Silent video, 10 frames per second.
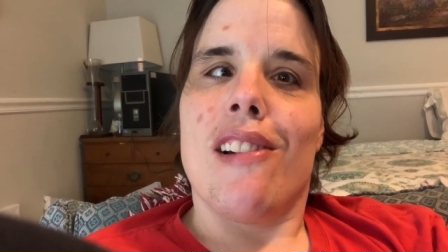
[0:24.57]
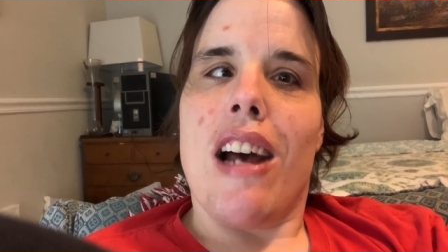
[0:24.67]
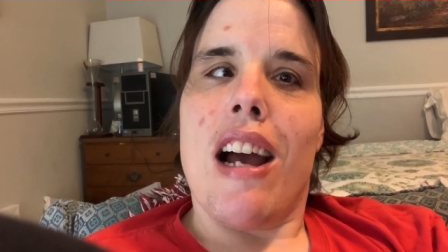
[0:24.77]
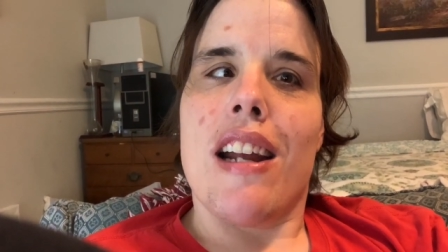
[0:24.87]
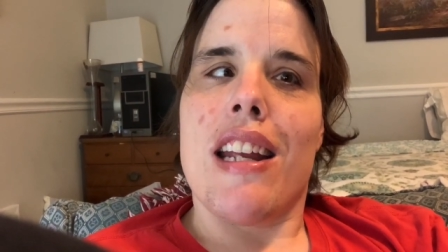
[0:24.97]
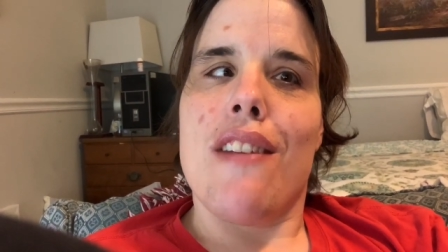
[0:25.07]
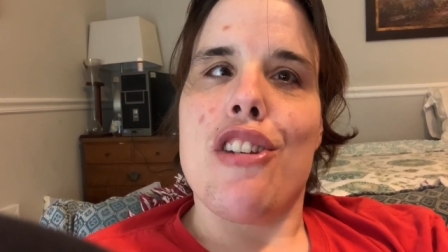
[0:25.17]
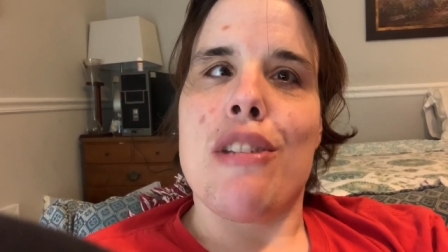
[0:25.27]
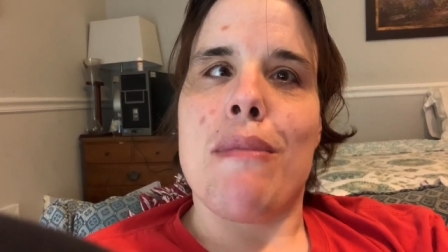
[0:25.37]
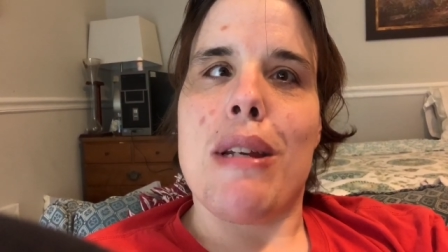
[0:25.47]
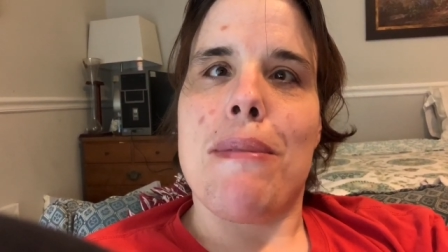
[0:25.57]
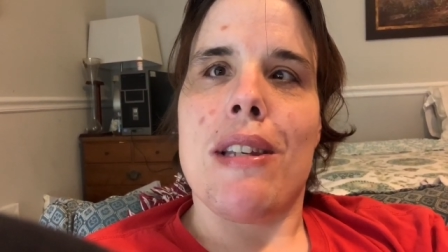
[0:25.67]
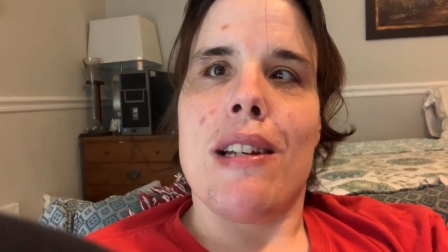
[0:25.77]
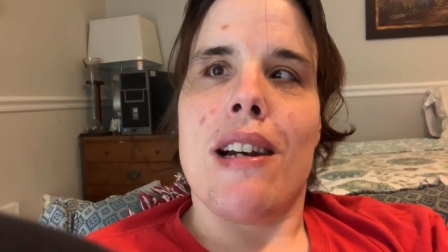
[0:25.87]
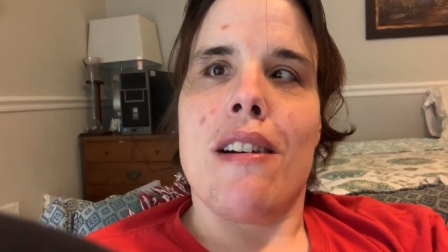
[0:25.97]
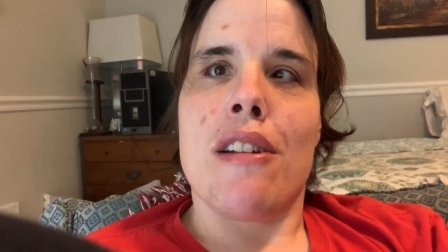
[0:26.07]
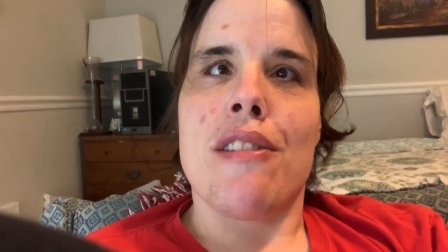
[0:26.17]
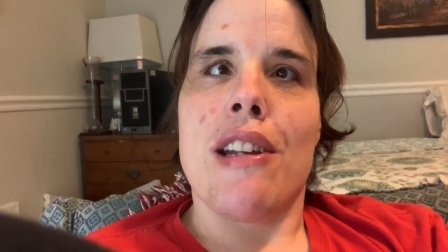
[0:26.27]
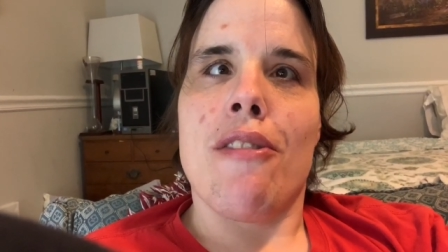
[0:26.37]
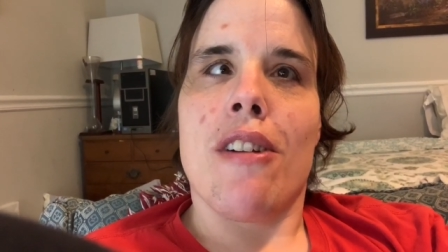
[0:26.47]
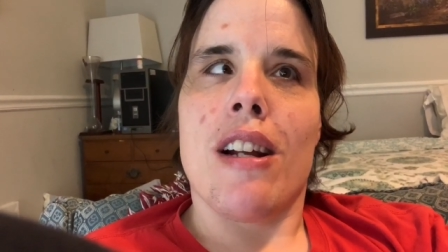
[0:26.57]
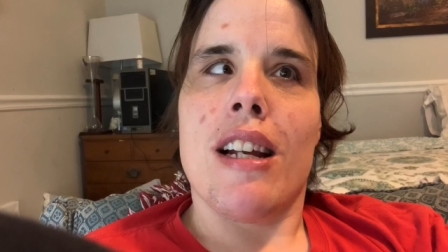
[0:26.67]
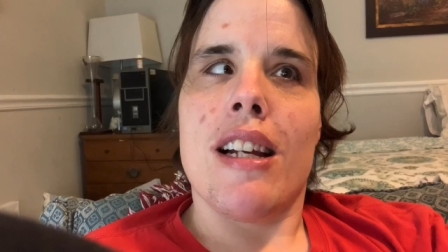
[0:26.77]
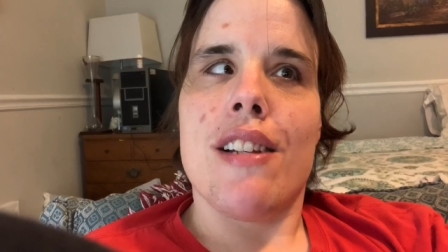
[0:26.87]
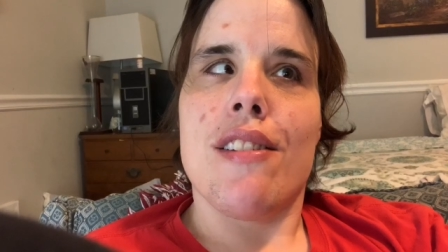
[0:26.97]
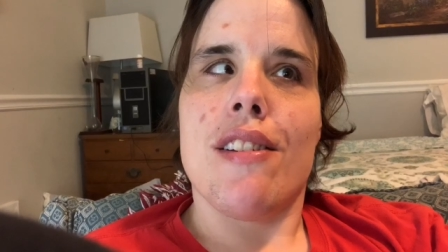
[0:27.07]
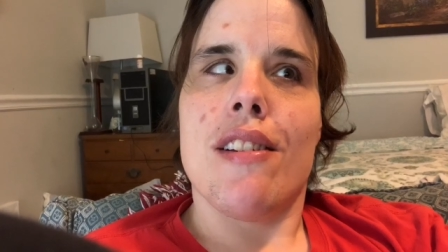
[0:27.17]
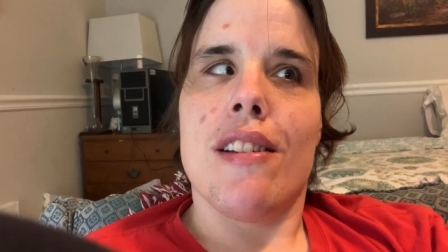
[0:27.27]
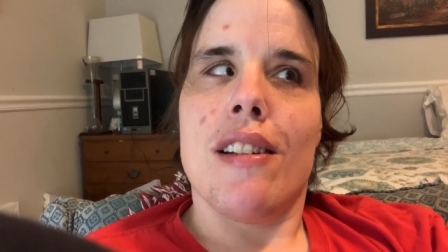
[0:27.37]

I'm going to give you some tips on how to stay organized,